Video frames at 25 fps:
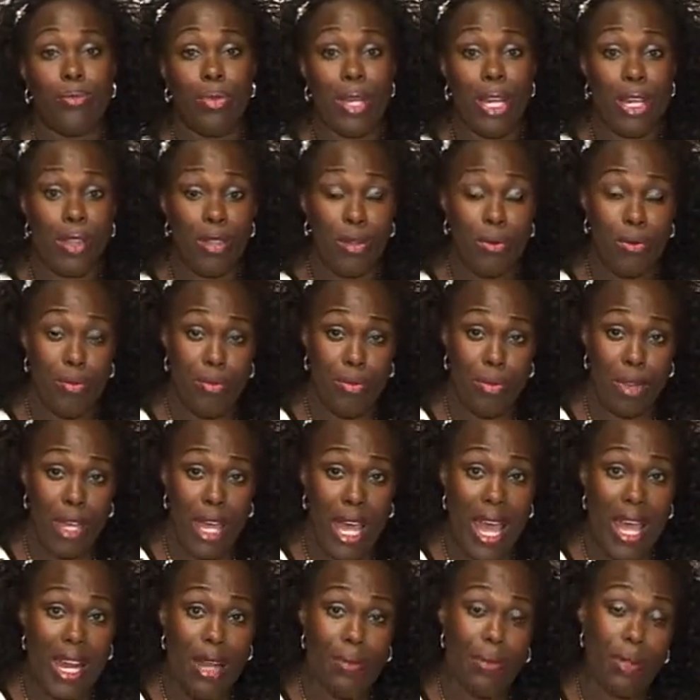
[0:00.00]
being
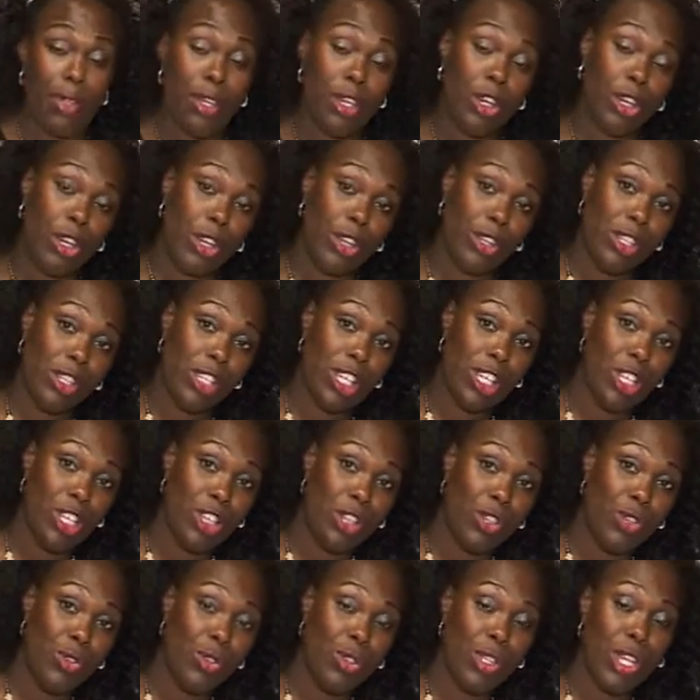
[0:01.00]
the element that
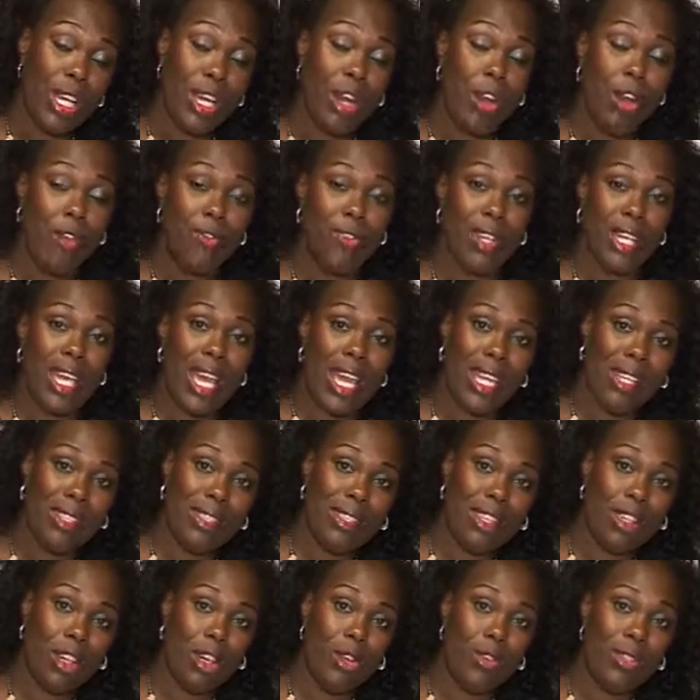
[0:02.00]
continues of the case
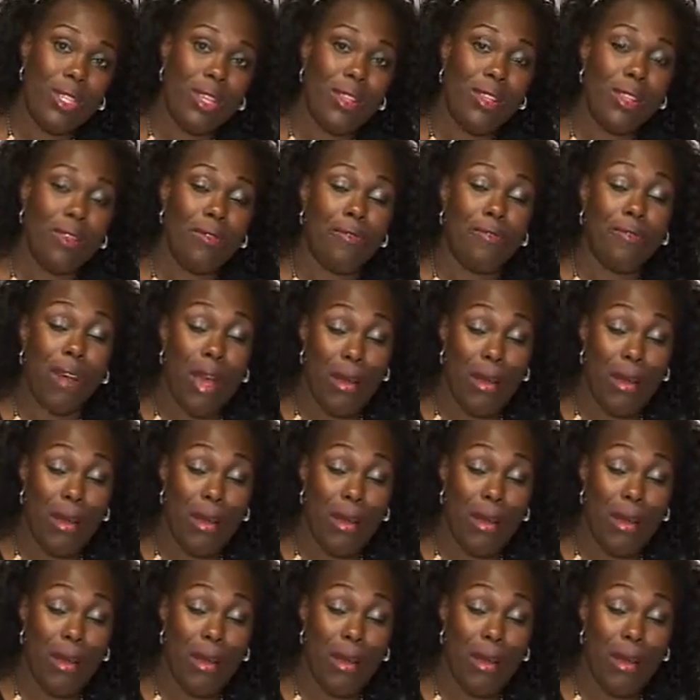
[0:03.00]
that goes in the